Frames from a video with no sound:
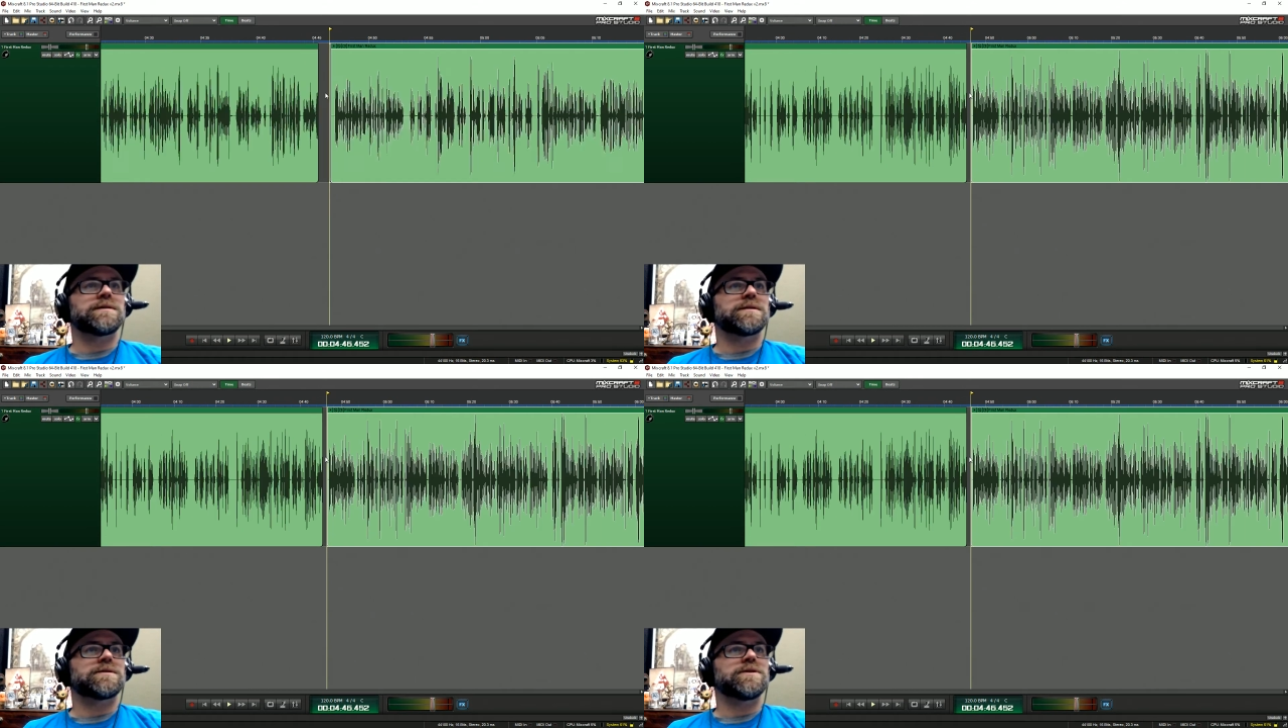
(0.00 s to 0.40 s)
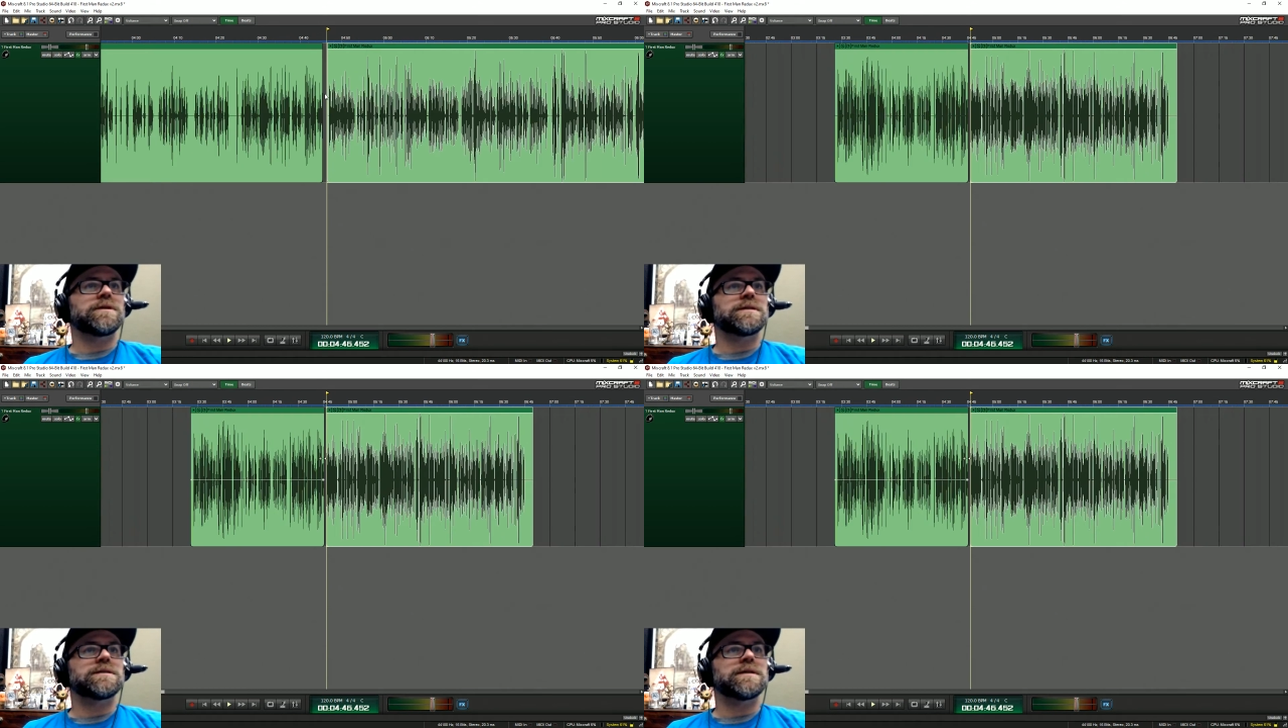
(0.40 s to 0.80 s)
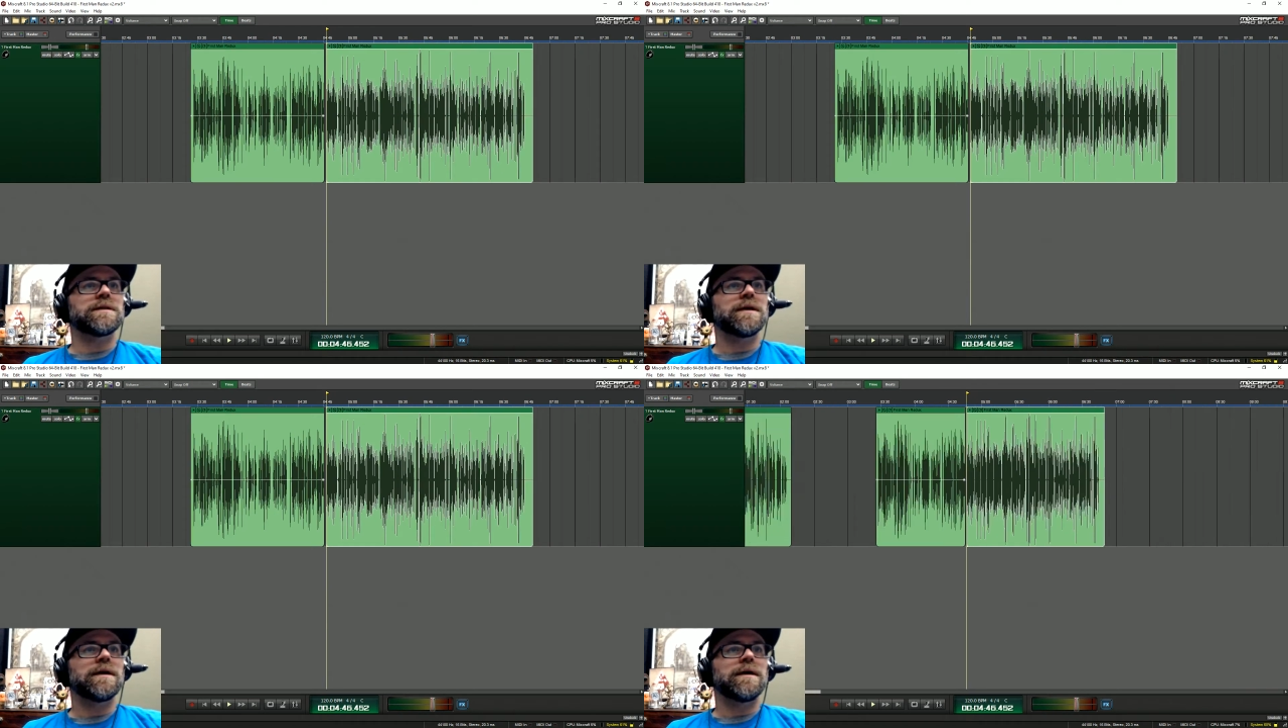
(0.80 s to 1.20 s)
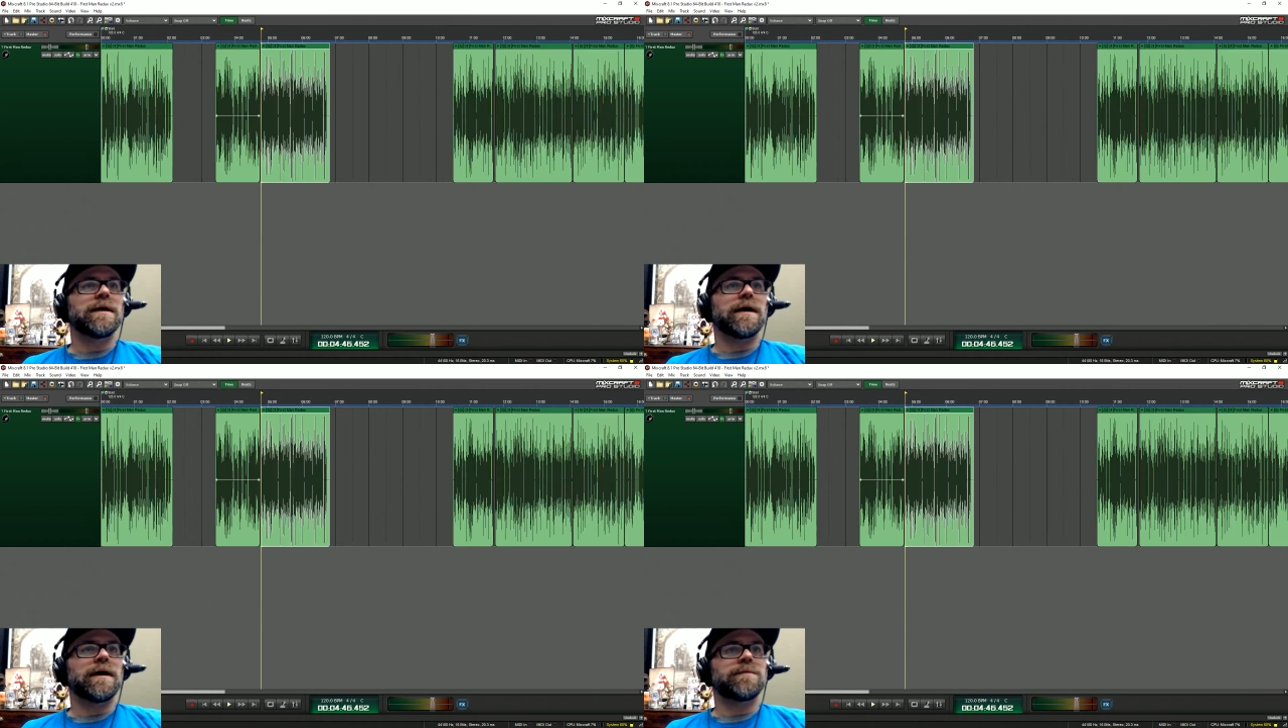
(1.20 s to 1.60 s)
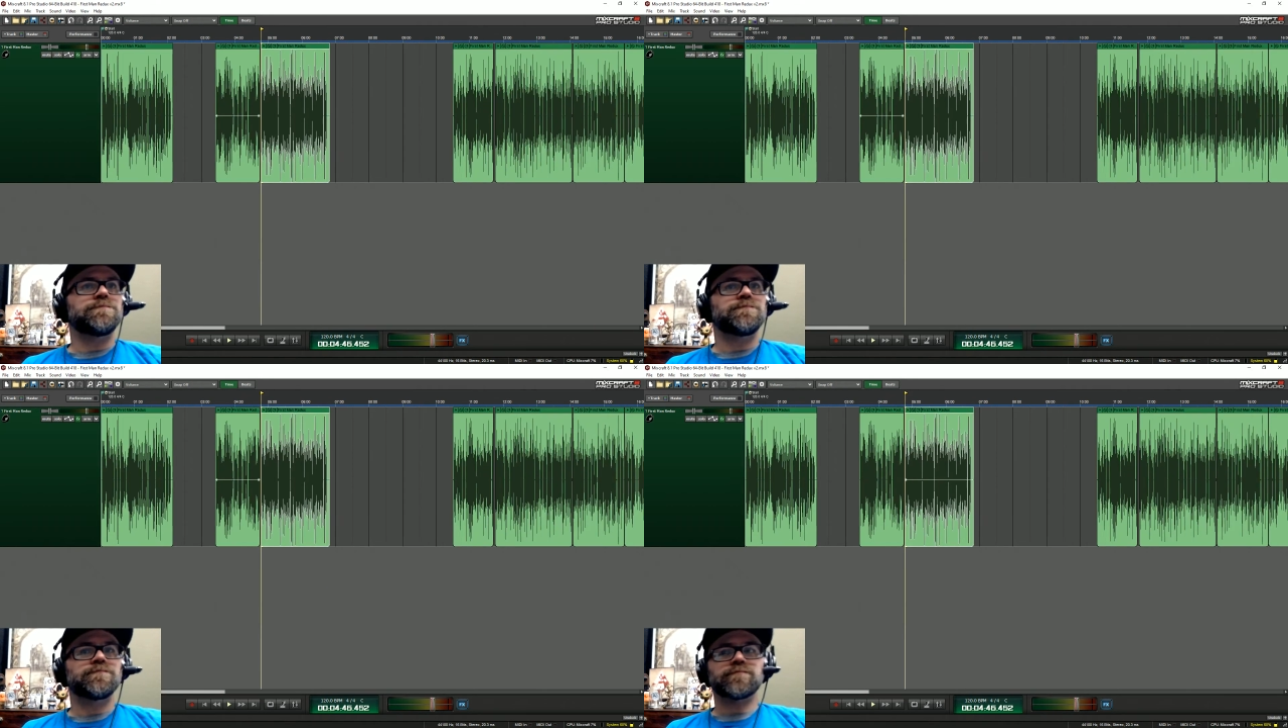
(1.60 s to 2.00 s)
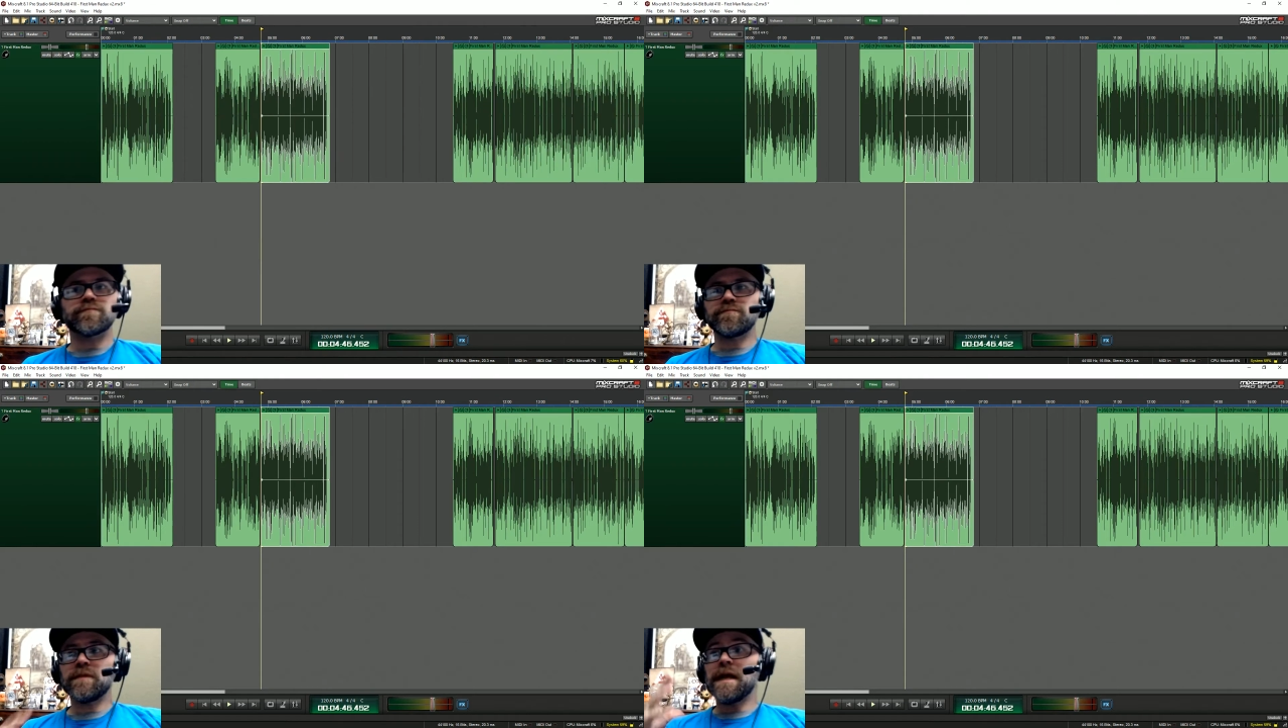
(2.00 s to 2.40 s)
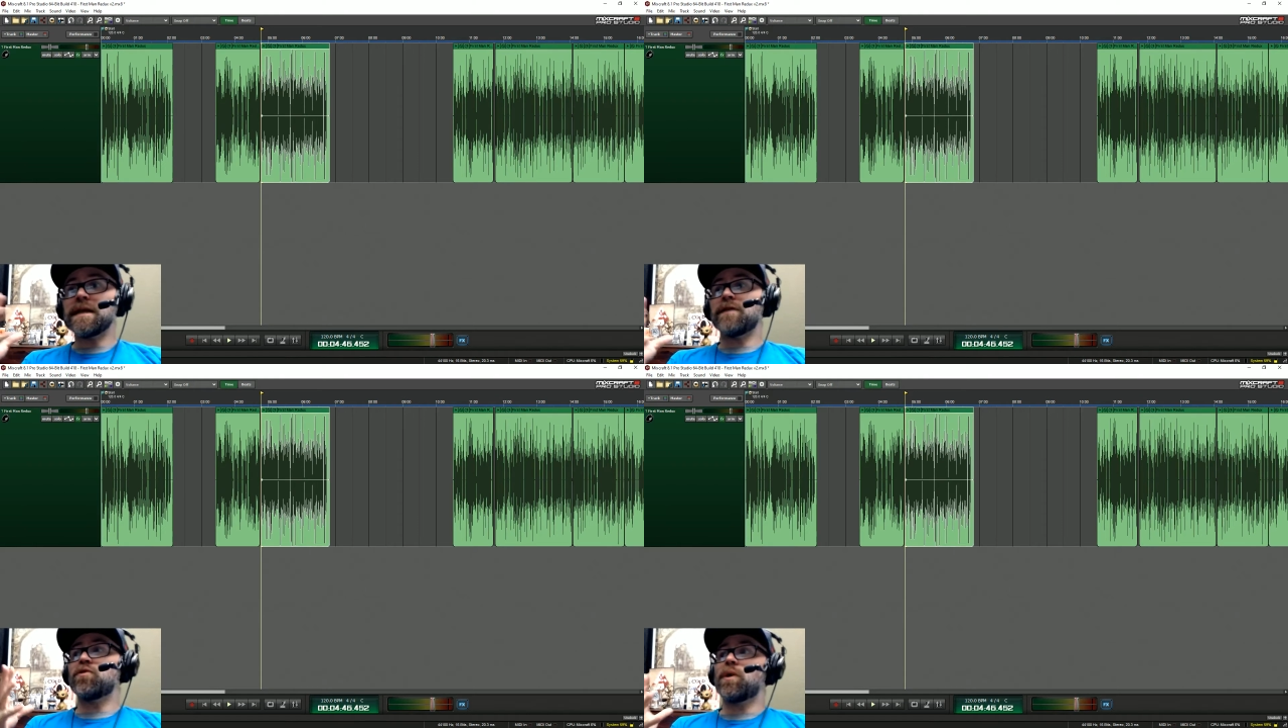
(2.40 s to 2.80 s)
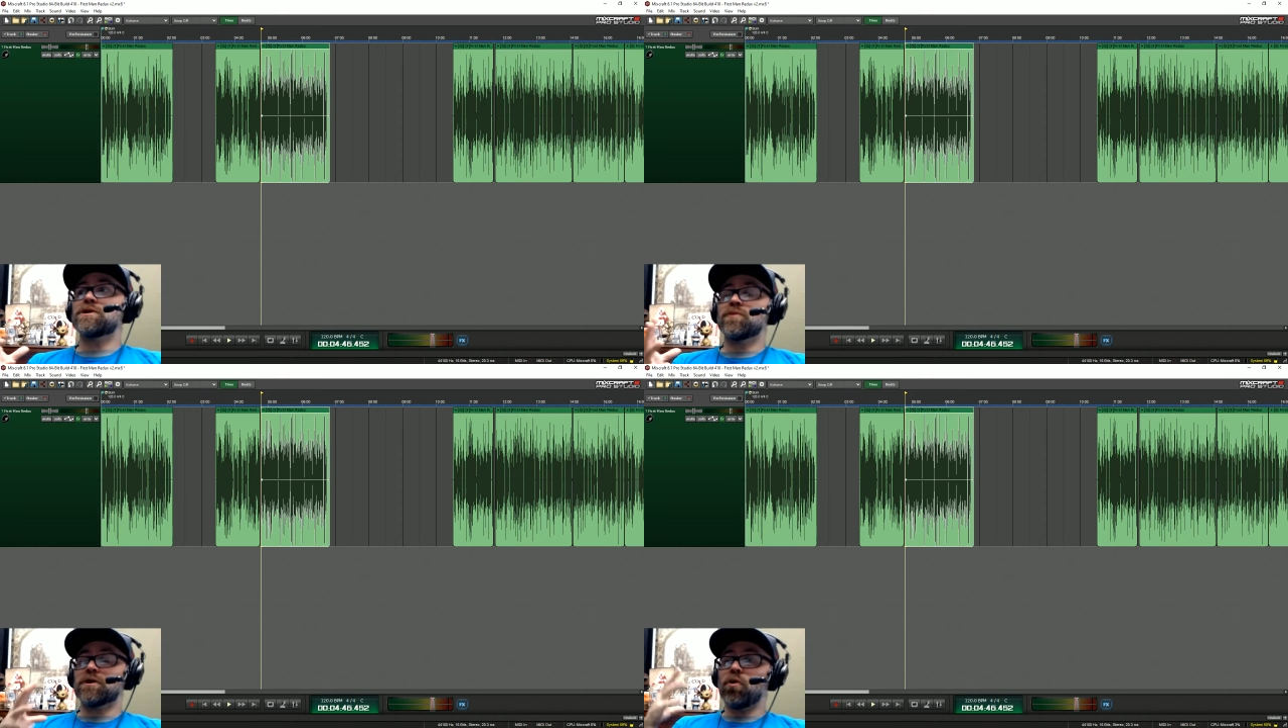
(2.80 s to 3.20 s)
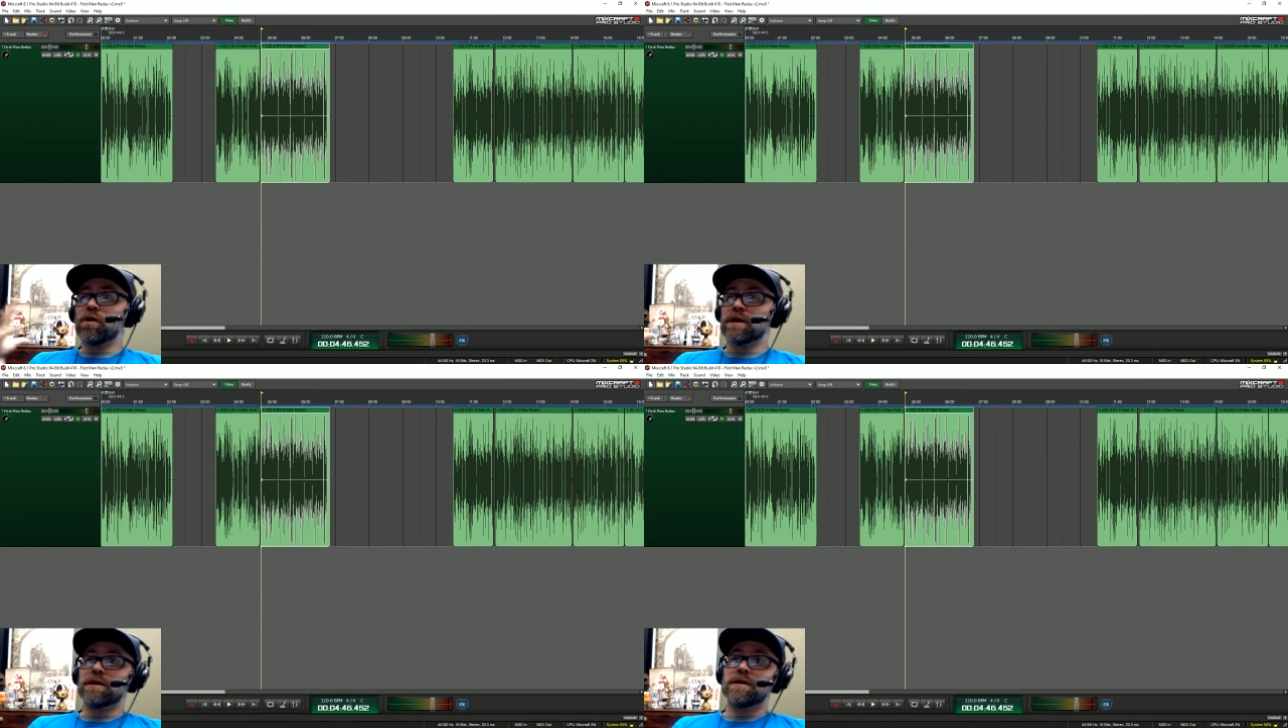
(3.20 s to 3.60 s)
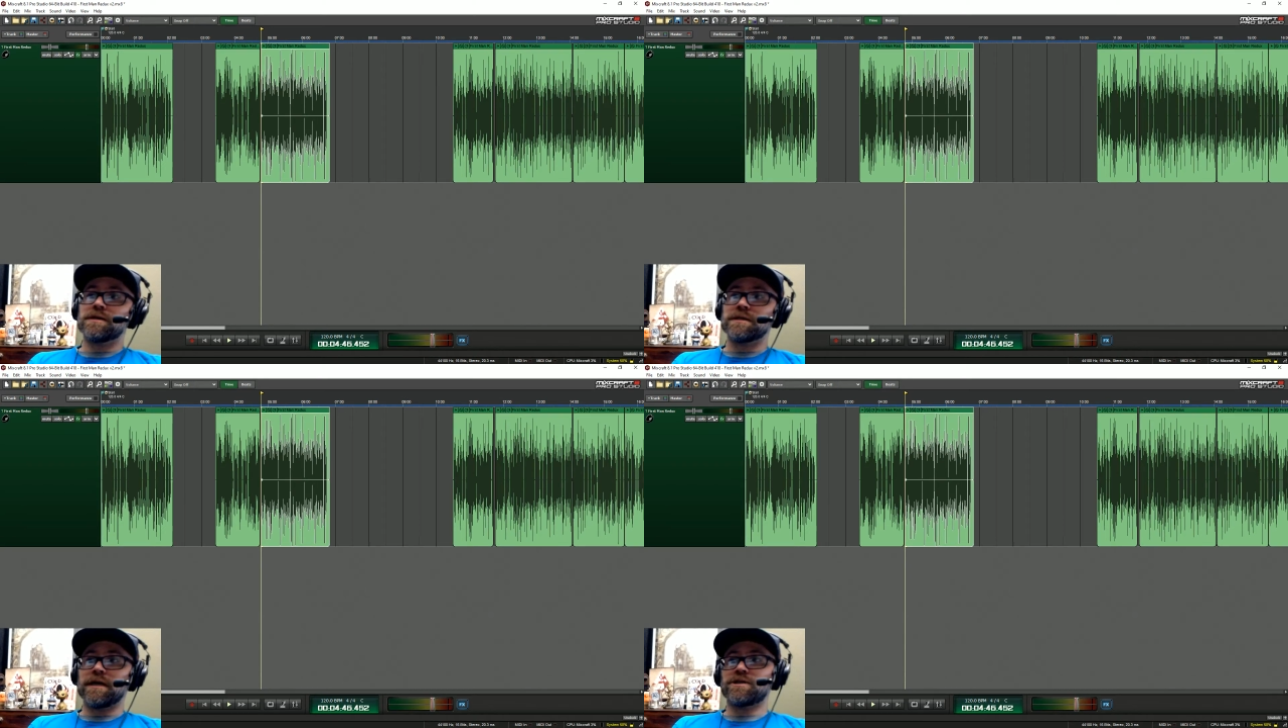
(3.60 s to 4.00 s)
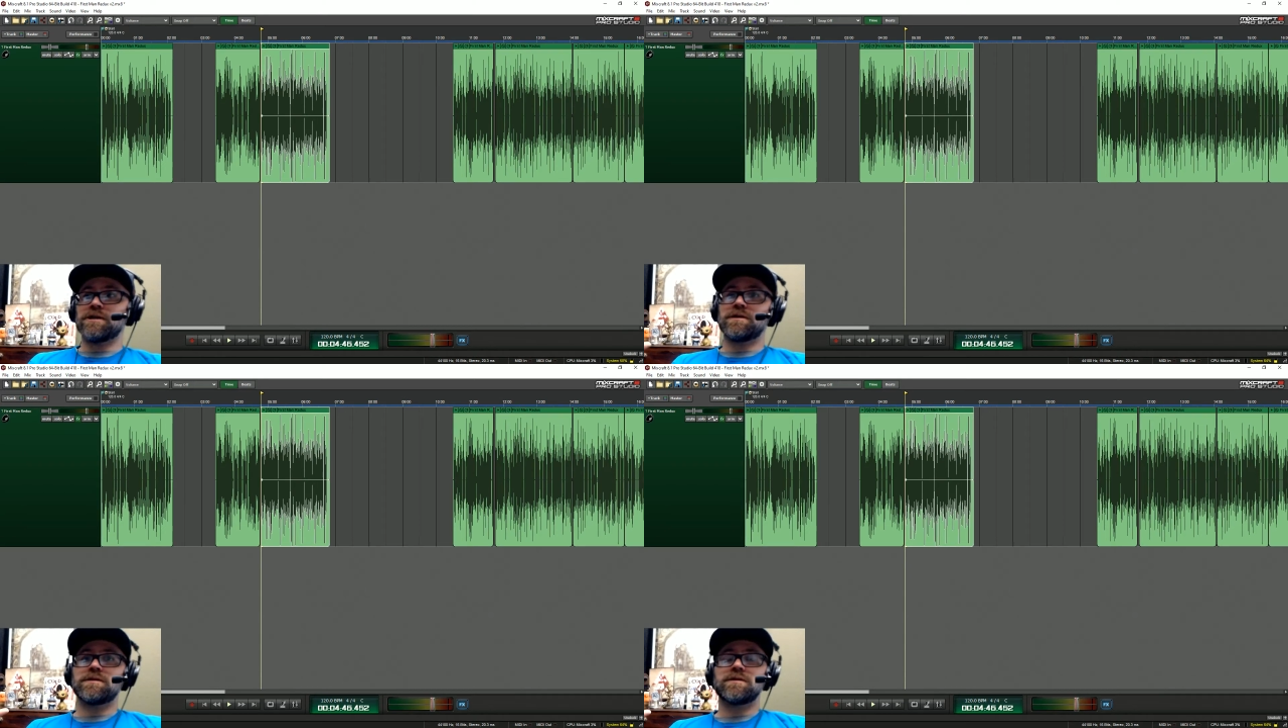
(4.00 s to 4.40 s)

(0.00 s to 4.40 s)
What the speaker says: So you can see, and if you watch a recording session,